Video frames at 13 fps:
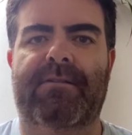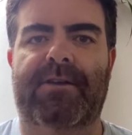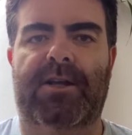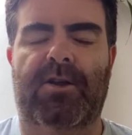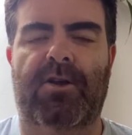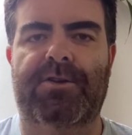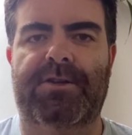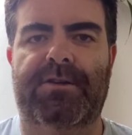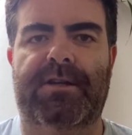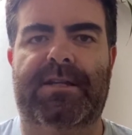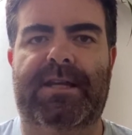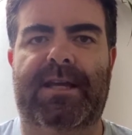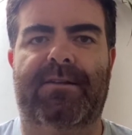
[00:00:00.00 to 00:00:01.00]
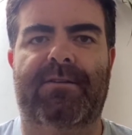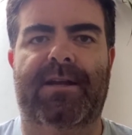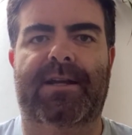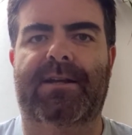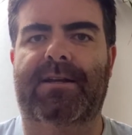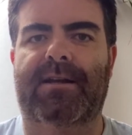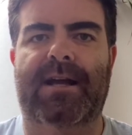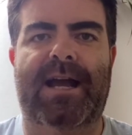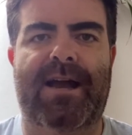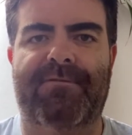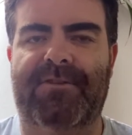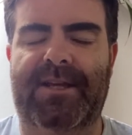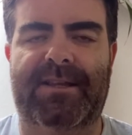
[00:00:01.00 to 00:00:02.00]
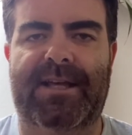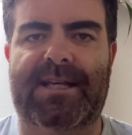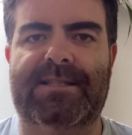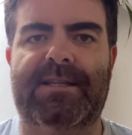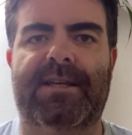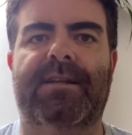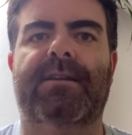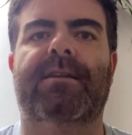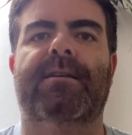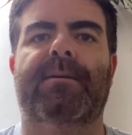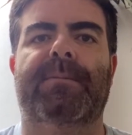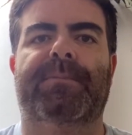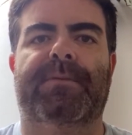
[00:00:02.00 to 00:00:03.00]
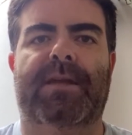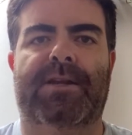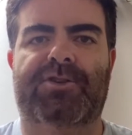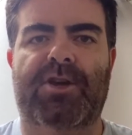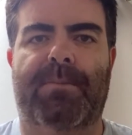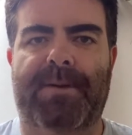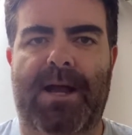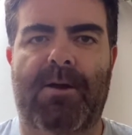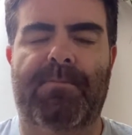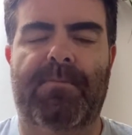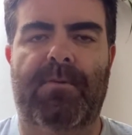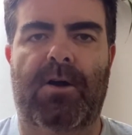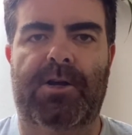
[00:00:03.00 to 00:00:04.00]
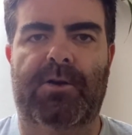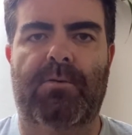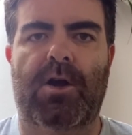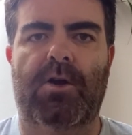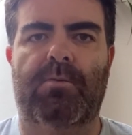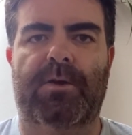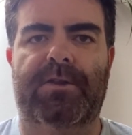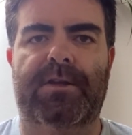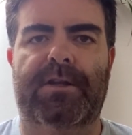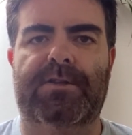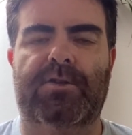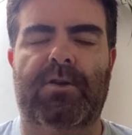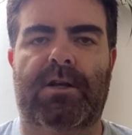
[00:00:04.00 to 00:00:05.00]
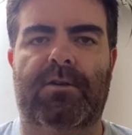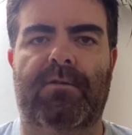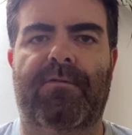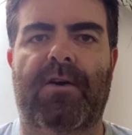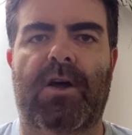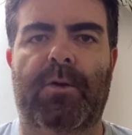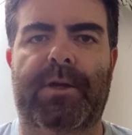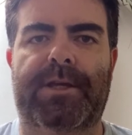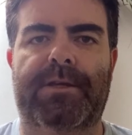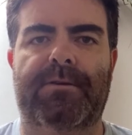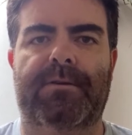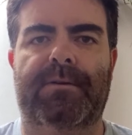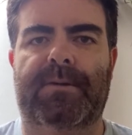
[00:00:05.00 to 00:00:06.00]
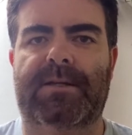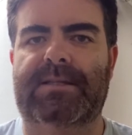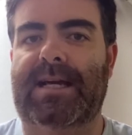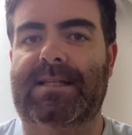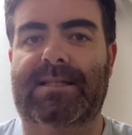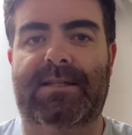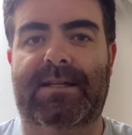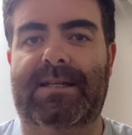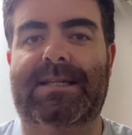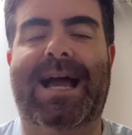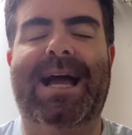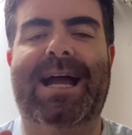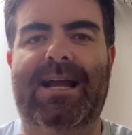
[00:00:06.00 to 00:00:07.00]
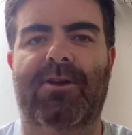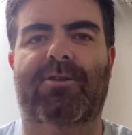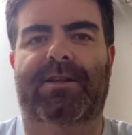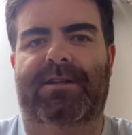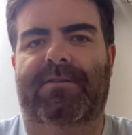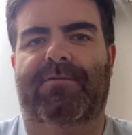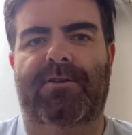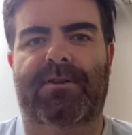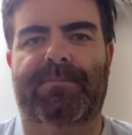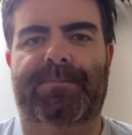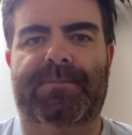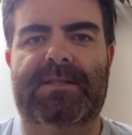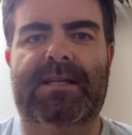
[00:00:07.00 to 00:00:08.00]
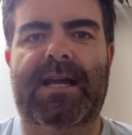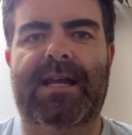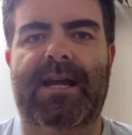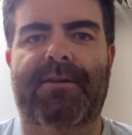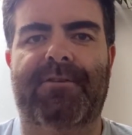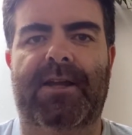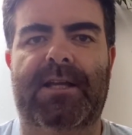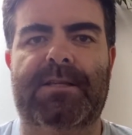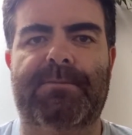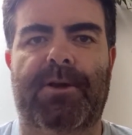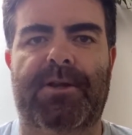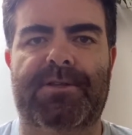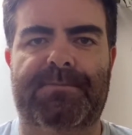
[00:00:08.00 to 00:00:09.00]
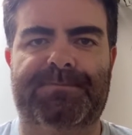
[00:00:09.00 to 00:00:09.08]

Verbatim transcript: encourage you to take like a half-day lesson and jump out on your own with an instructor following you, because that's an entirely different skydiving experience.